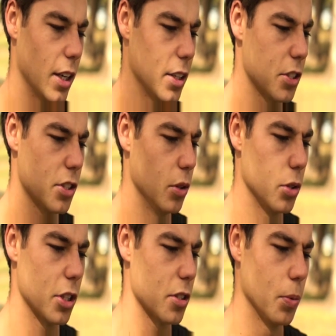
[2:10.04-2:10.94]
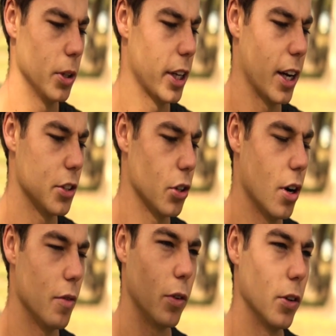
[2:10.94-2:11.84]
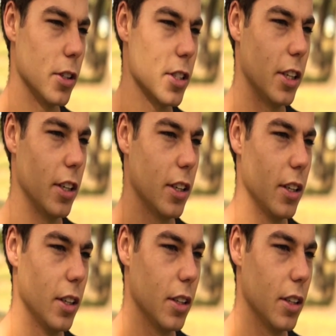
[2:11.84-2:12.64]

it was just a really hard time for us. And